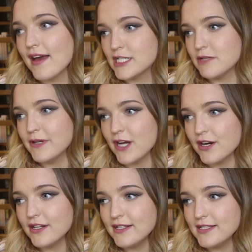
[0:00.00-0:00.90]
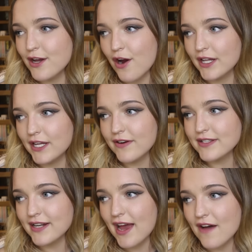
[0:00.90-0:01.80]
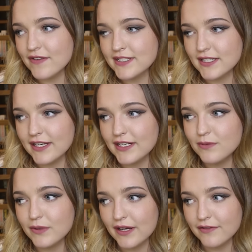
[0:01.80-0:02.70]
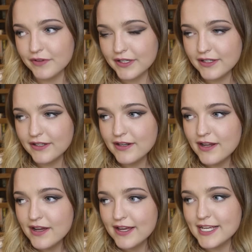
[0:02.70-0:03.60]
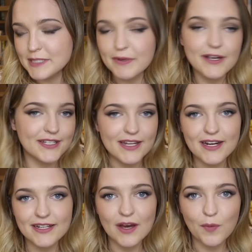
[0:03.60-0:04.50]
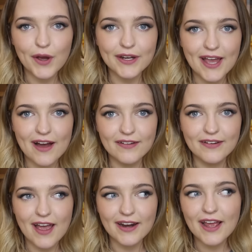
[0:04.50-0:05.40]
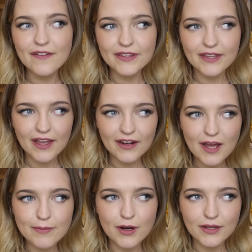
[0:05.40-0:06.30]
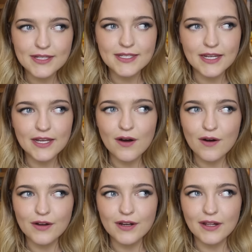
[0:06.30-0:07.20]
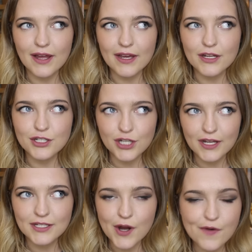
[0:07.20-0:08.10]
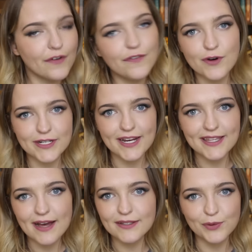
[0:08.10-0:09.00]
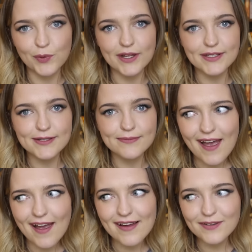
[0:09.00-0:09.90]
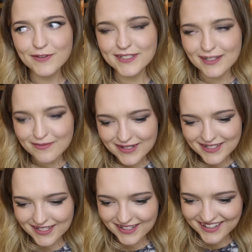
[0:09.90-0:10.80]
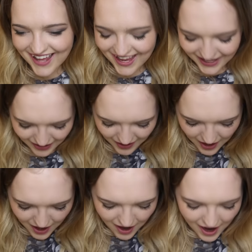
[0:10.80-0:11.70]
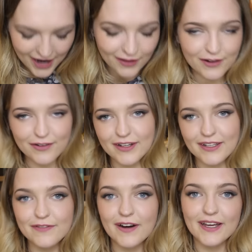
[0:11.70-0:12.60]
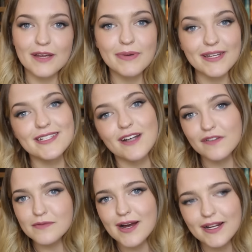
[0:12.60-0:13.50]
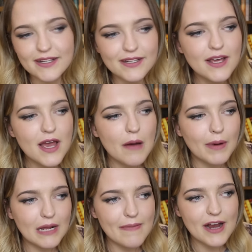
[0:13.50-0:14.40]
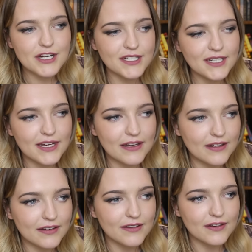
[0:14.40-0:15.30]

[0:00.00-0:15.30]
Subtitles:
And to be honest, the only reason I haven't deleted what I've written is because I needed that word count. And even then, I'm only sitting on, like, just over 14,000 words. And for some reason, like, I look really fucking pissed off about it, but I'm actually, like,